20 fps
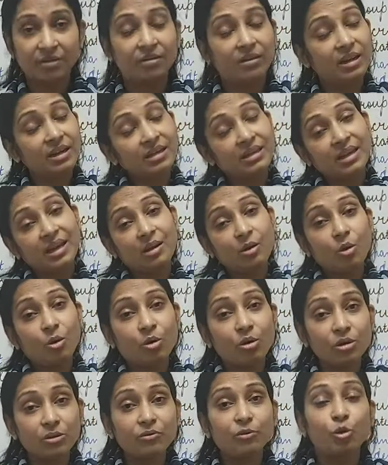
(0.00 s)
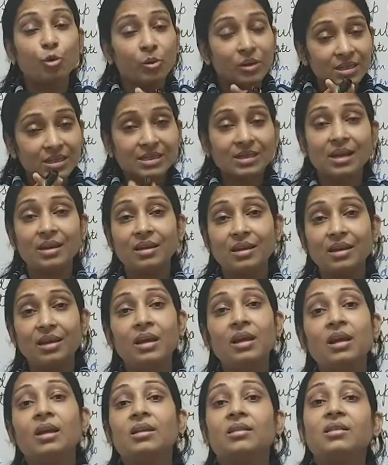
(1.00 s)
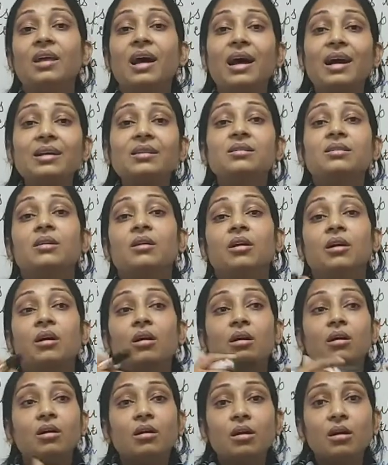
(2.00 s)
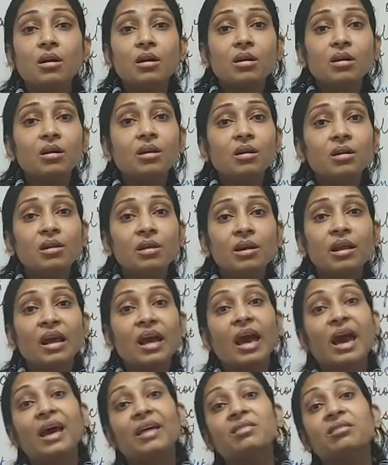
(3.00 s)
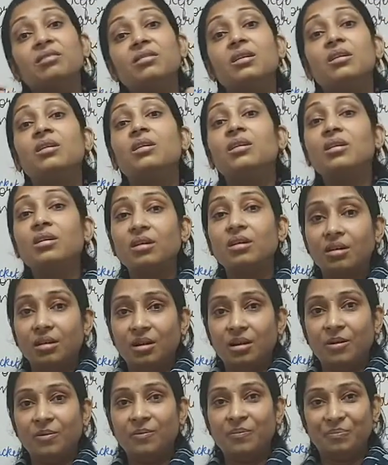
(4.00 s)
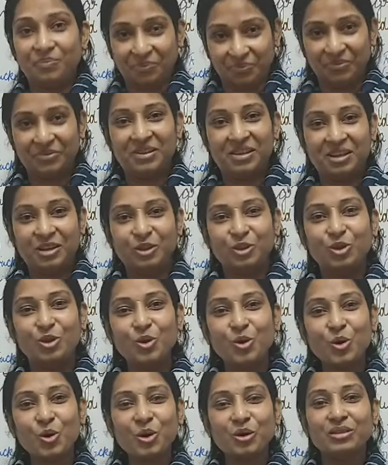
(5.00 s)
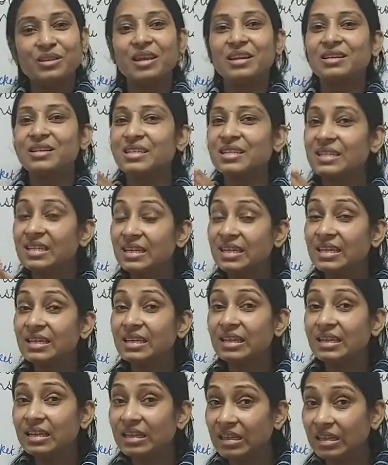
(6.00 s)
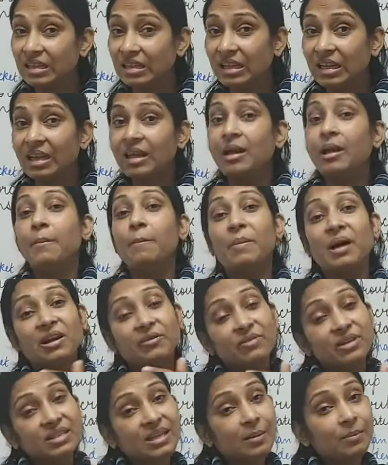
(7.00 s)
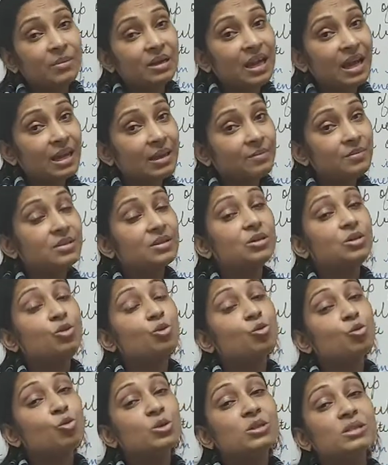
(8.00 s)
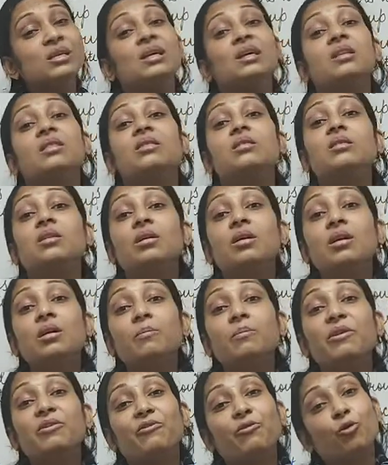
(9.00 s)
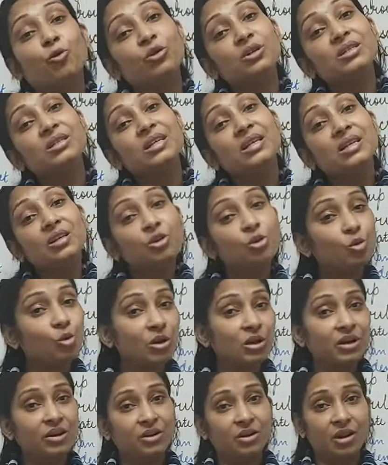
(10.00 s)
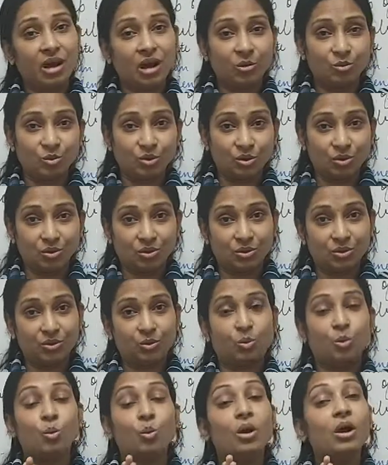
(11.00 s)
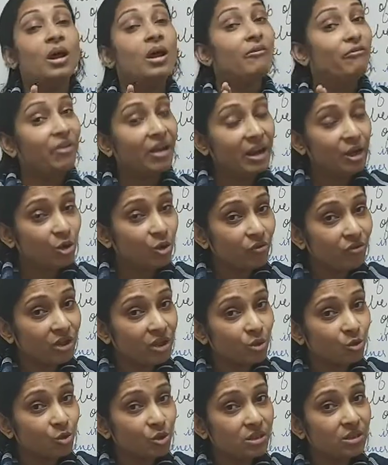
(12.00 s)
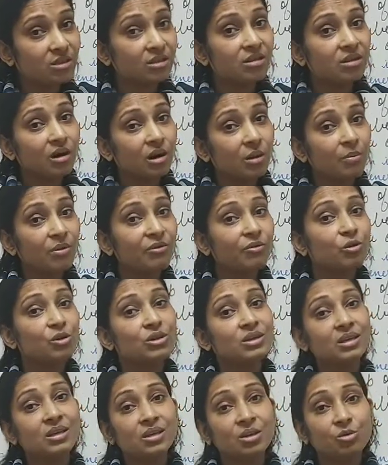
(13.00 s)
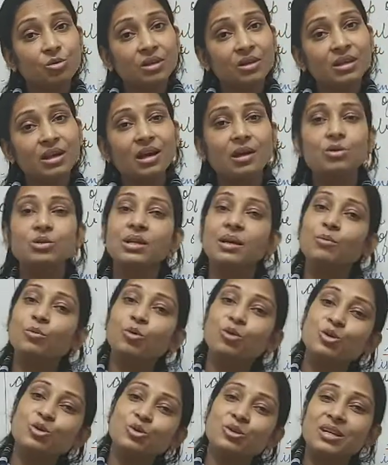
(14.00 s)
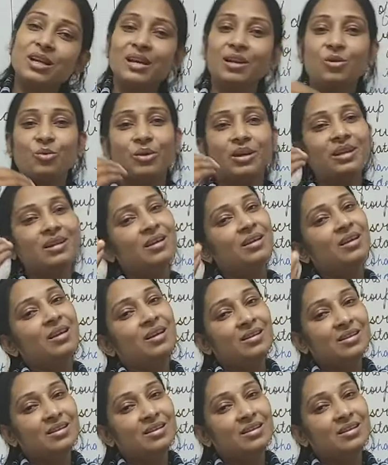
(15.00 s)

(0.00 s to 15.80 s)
you will study that a girl and the girl. Though there is a single girl, but we sometimes use the before singular nouns also. When do we use the before singular nouns? I am going to tell you in